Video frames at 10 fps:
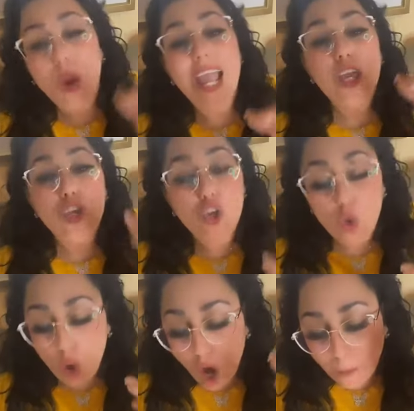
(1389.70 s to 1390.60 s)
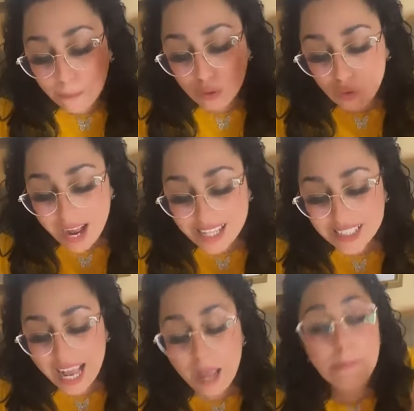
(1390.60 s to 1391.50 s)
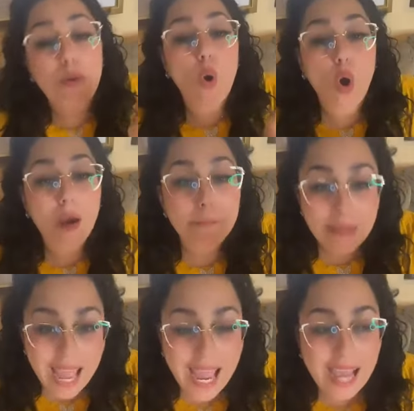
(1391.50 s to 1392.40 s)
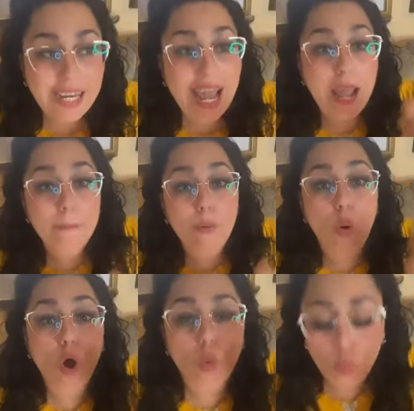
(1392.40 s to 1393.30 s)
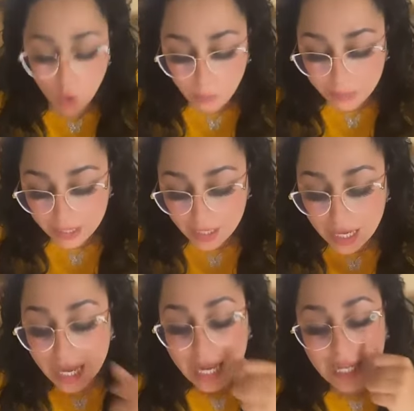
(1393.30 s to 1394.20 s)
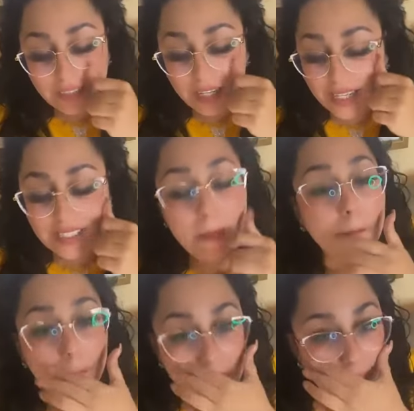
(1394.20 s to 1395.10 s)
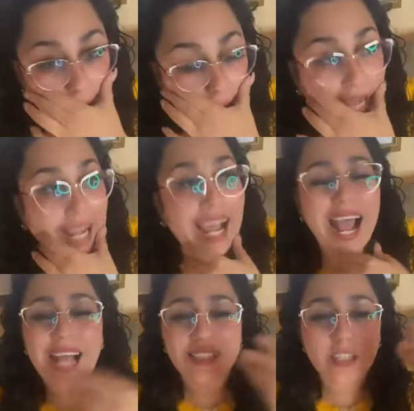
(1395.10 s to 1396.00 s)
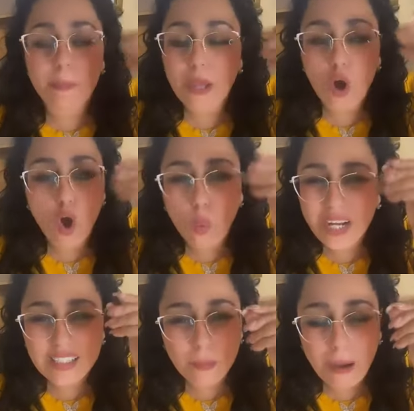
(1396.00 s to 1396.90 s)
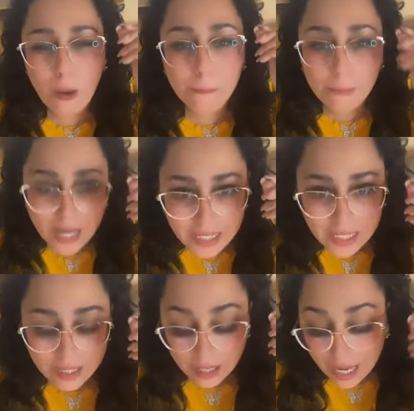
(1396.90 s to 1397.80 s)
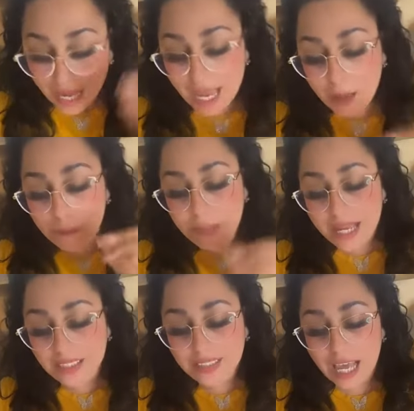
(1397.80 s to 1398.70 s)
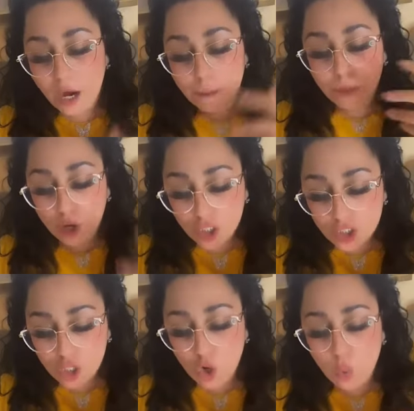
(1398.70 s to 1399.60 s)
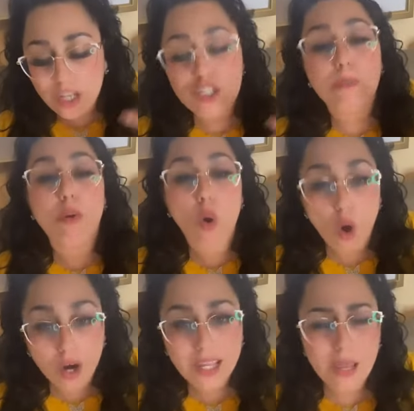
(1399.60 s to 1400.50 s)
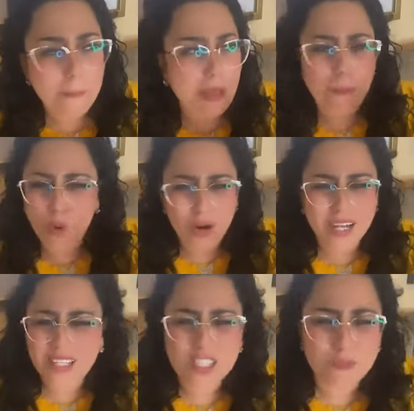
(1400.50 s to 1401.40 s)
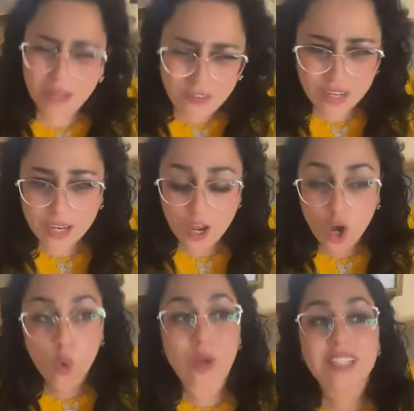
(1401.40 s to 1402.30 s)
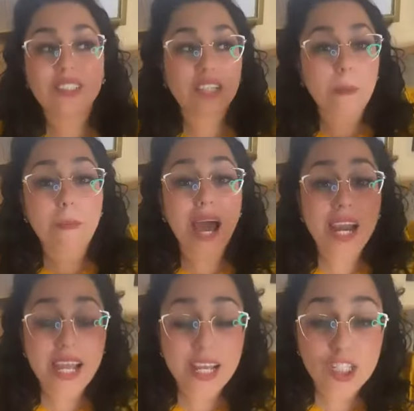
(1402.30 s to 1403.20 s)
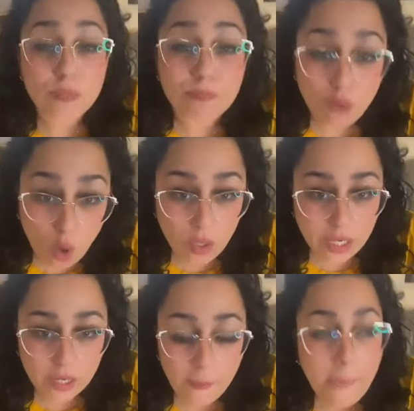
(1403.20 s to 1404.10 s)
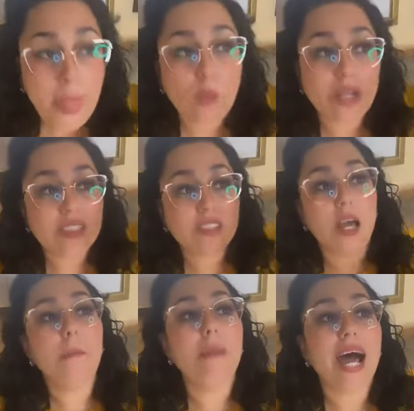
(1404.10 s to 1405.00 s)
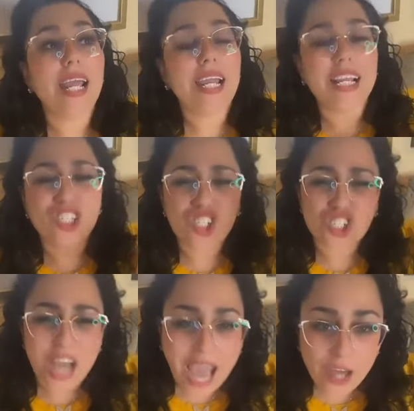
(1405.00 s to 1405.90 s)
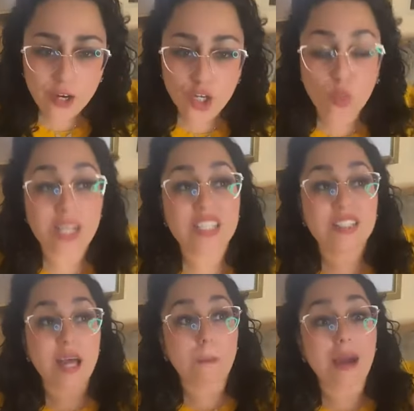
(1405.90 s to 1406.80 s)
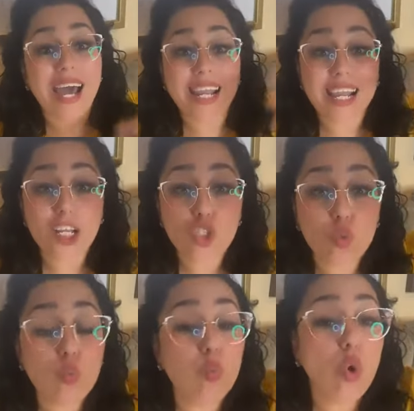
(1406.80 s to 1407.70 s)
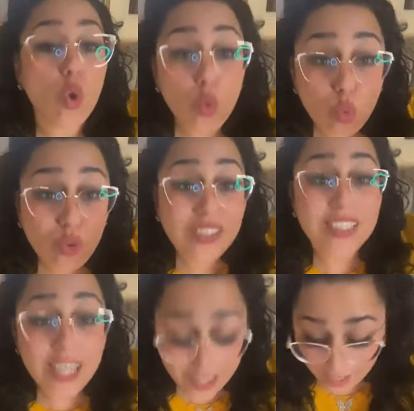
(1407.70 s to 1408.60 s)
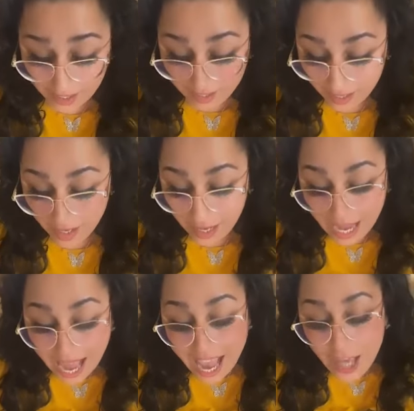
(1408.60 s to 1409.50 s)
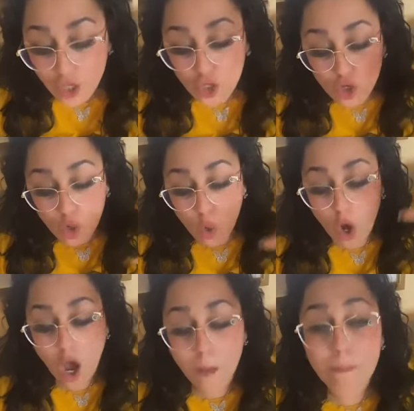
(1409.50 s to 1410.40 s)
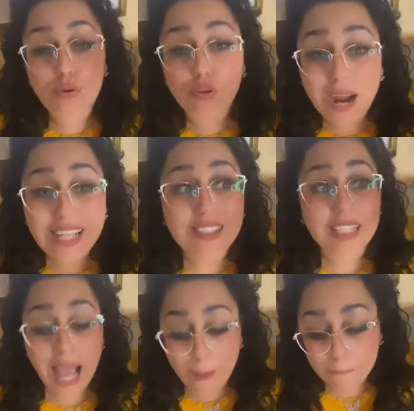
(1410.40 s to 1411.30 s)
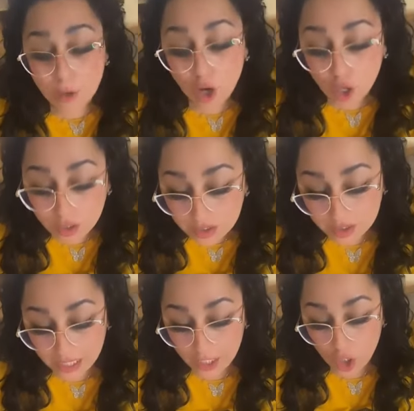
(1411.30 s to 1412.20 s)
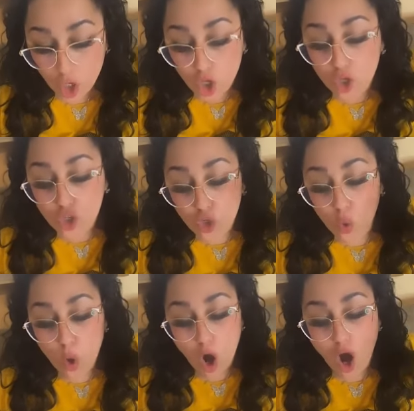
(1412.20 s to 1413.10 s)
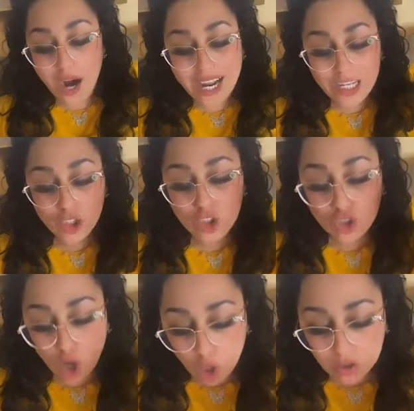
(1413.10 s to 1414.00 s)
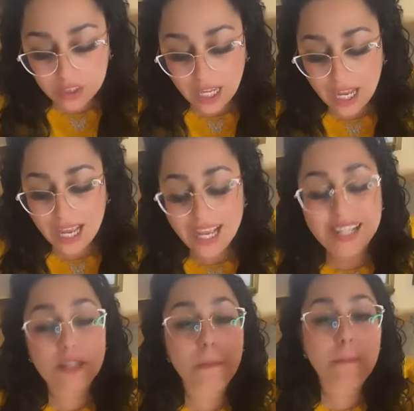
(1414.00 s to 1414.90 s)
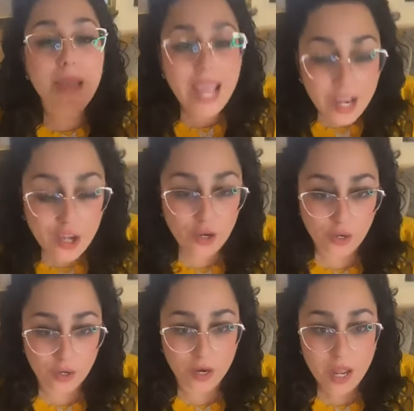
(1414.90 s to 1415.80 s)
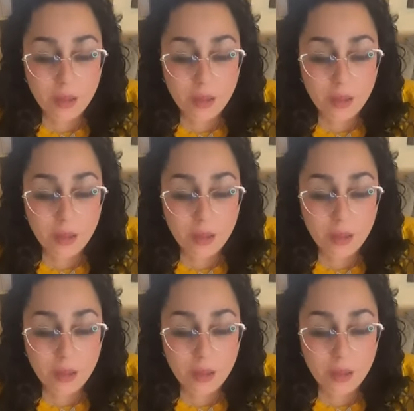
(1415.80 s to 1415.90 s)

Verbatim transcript: When you oppress a poor man, a poor woman, it doesn't mean that it has to be always about money. It means that a person who is poor can be poor in spirit. When somebody is broken, when somebody is shattered, when somebody is wounded, and you oppress that person, you are insulting his maker.